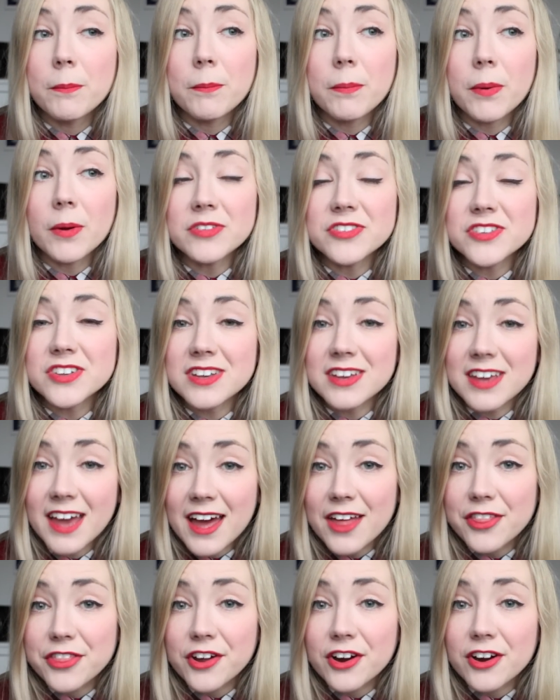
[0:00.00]
but
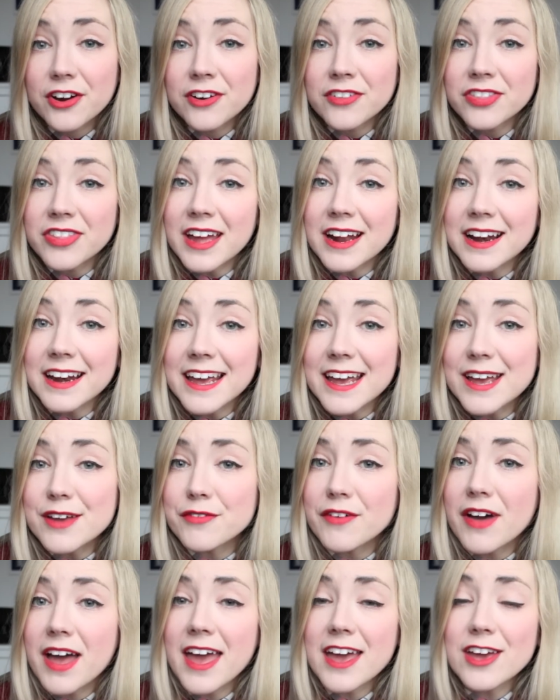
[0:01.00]
together they
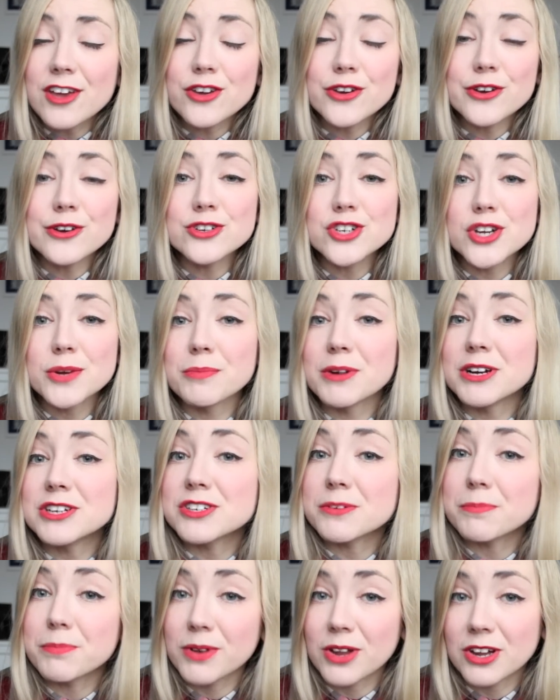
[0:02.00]
leave a huge
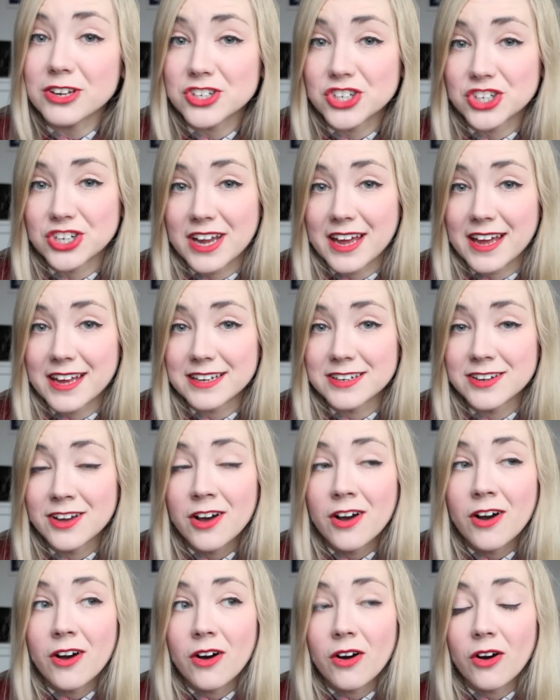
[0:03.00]
amount of bloodshed
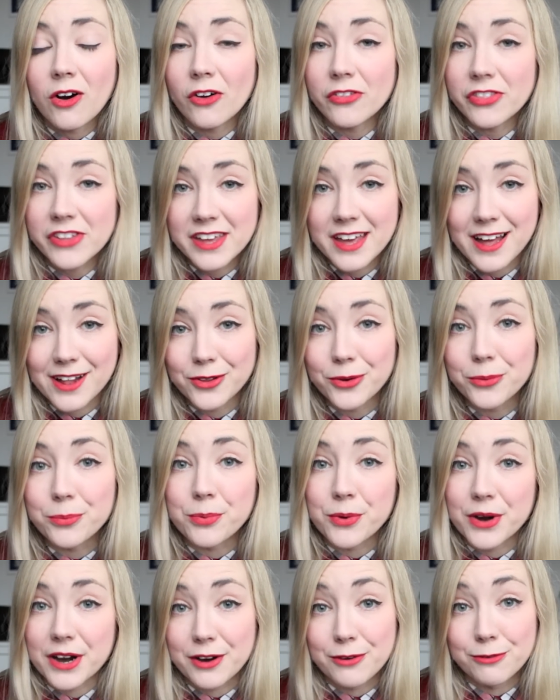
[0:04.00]
on the yellow
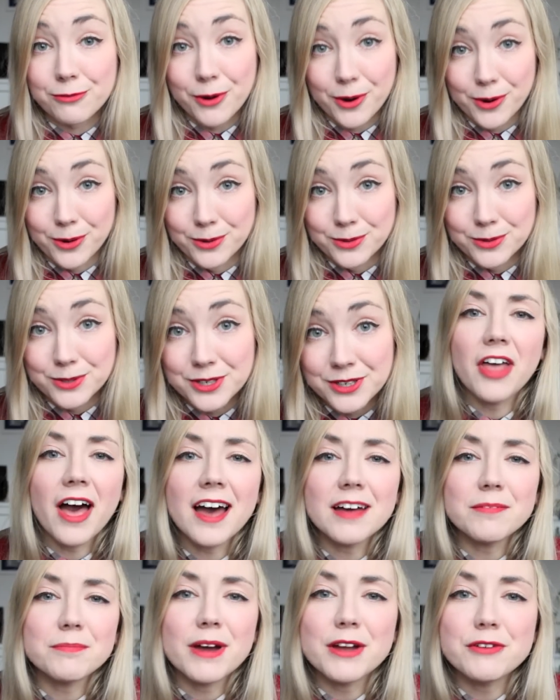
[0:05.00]
brick road.
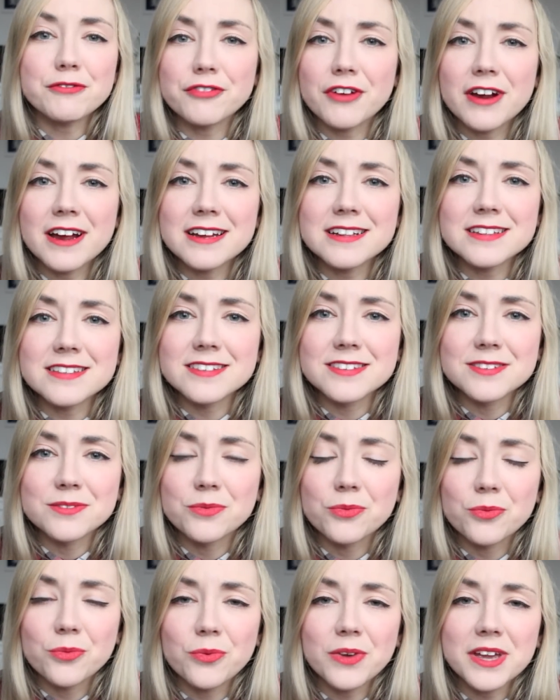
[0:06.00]
That, my friends,
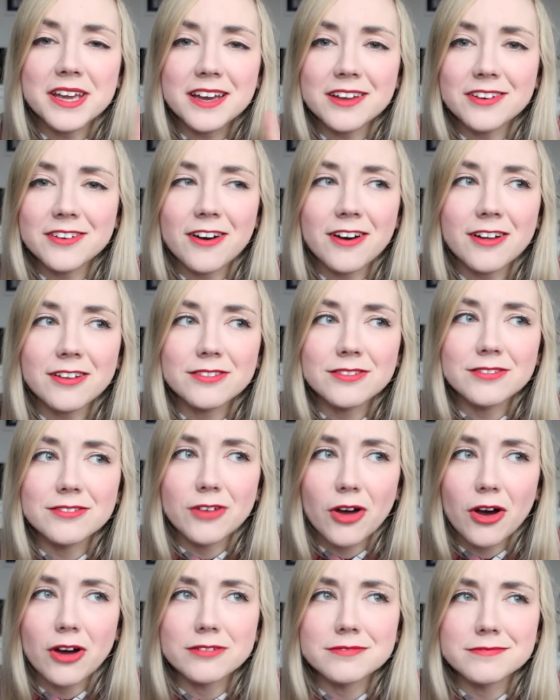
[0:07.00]
we cannot
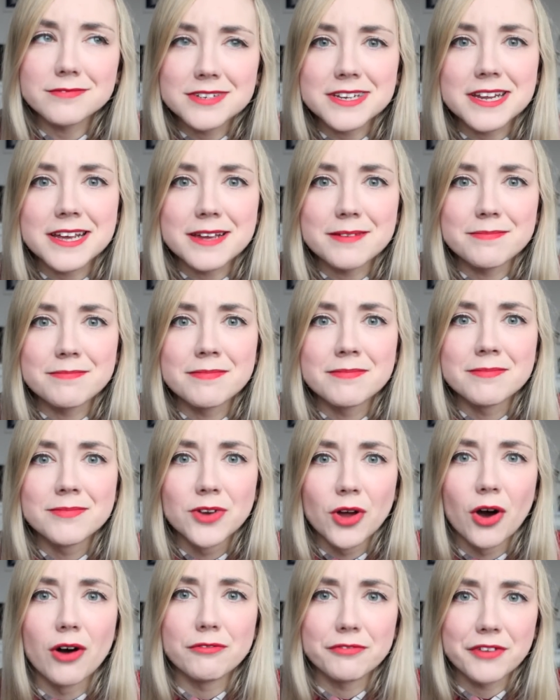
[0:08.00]
not deem
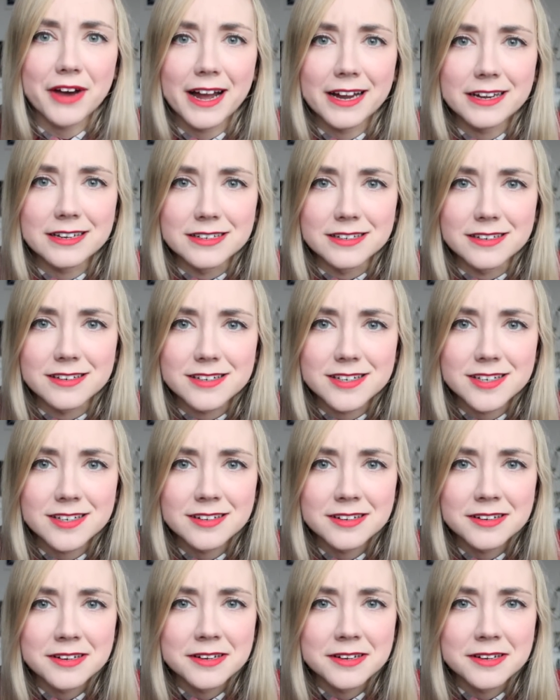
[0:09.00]
not violent.